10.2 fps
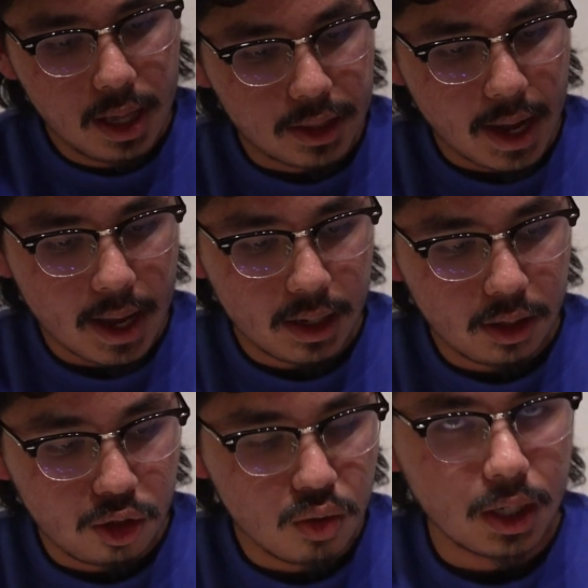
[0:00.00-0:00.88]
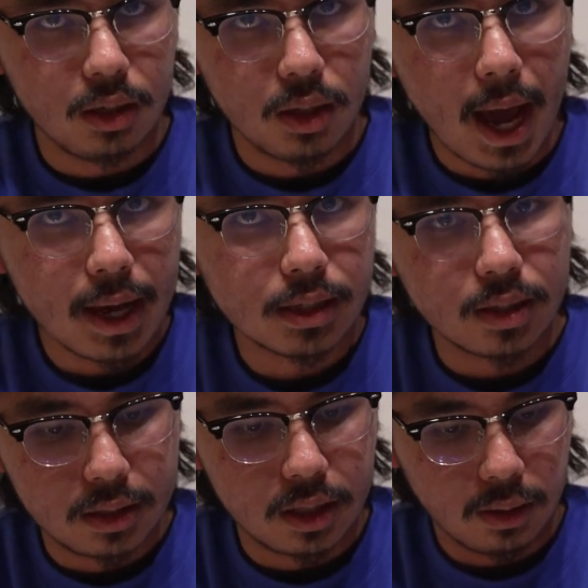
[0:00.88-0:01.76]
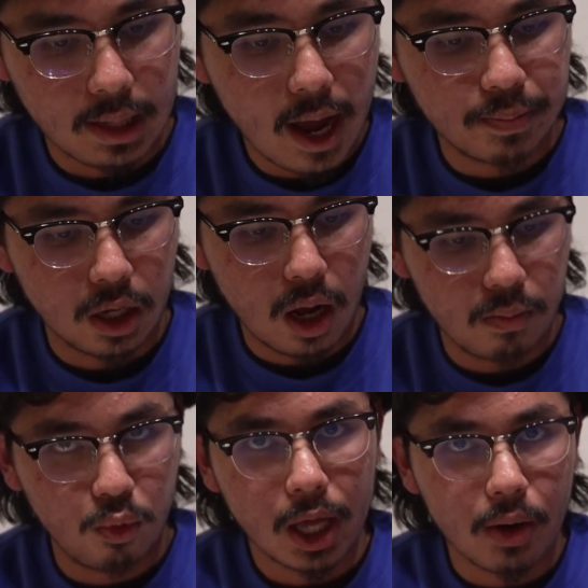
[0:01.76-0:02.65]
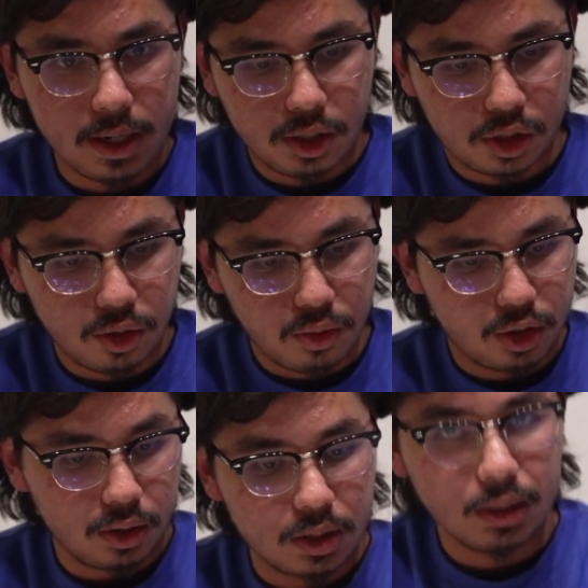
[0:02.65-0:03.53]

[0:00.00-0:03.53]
that you can access the laptop without any screws. So there's